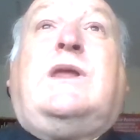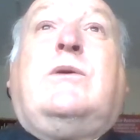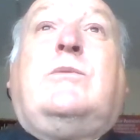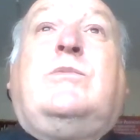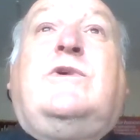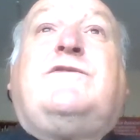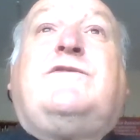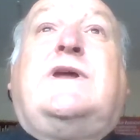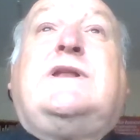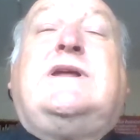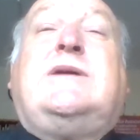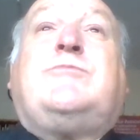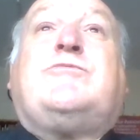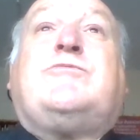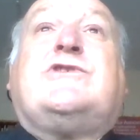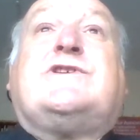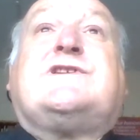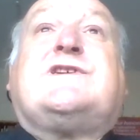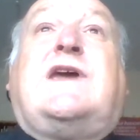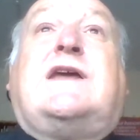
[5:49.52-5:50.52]
with any
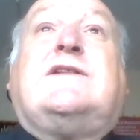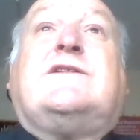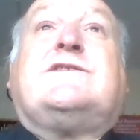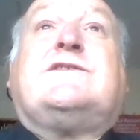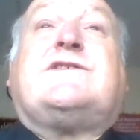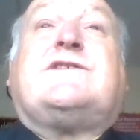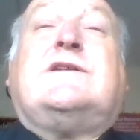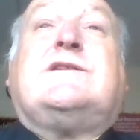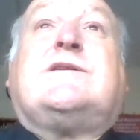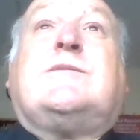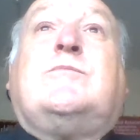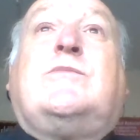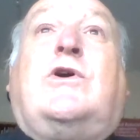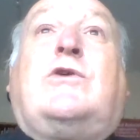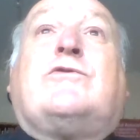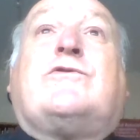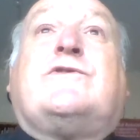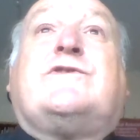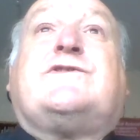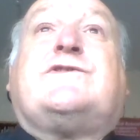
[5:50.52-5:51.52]
pretense at
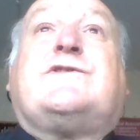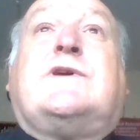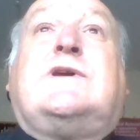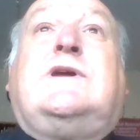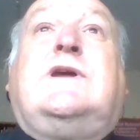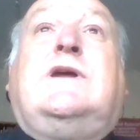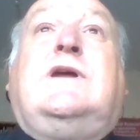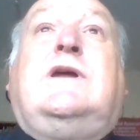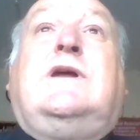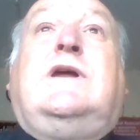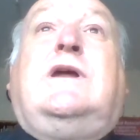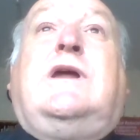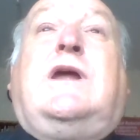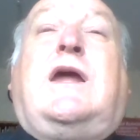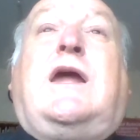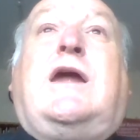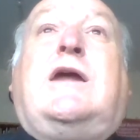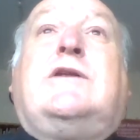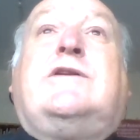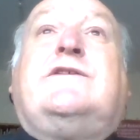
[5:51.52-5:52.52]
democracy
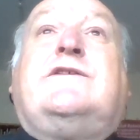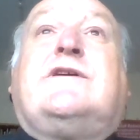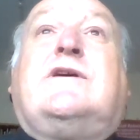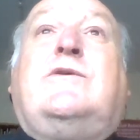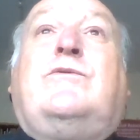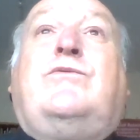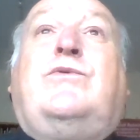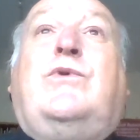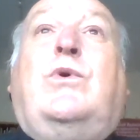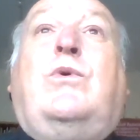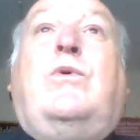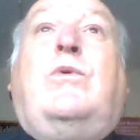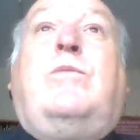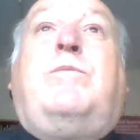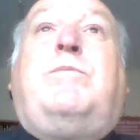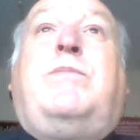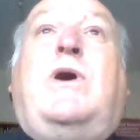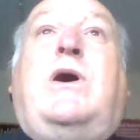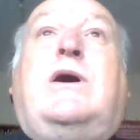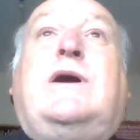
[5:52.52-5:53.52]
and rule
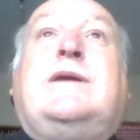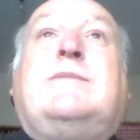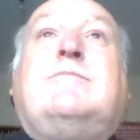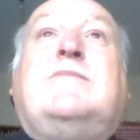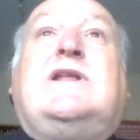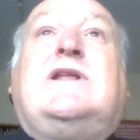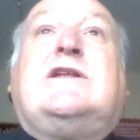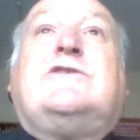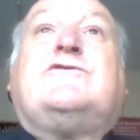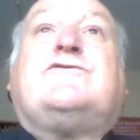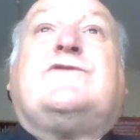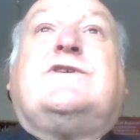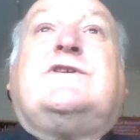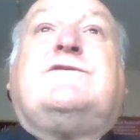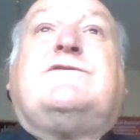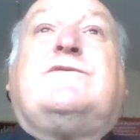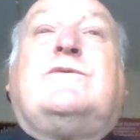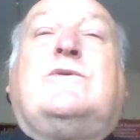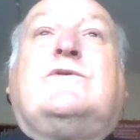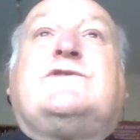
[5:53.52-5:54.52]
by military
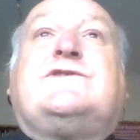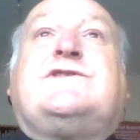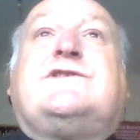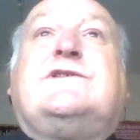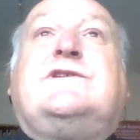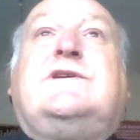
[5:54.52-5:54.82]
force.